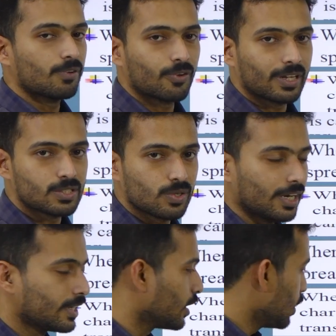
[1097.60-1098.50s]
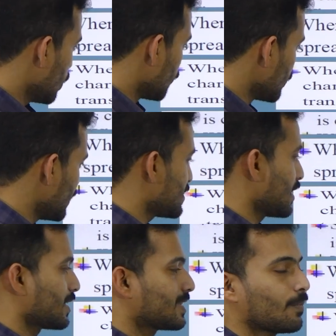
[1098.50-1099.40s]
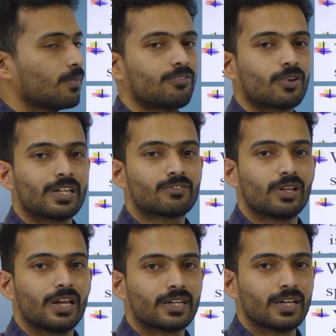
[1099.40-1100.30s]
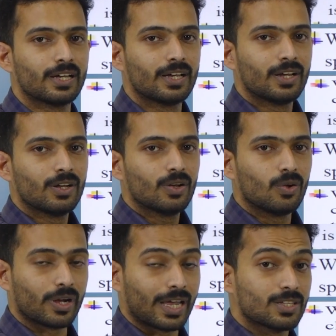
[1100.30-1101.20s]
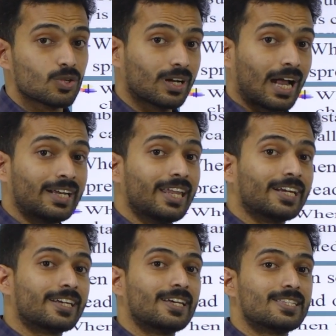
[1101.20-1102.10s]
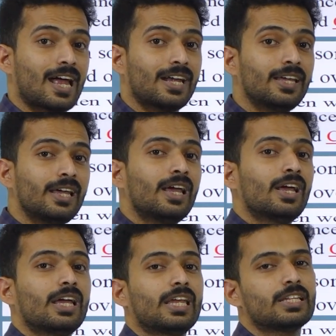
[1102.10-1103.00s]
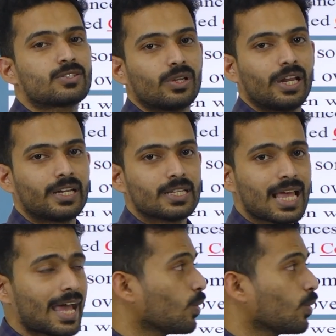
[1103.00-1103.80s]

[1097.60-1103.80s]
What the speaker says: for insulator, wood is an example for insulator. Okay, so conductors and insulators. And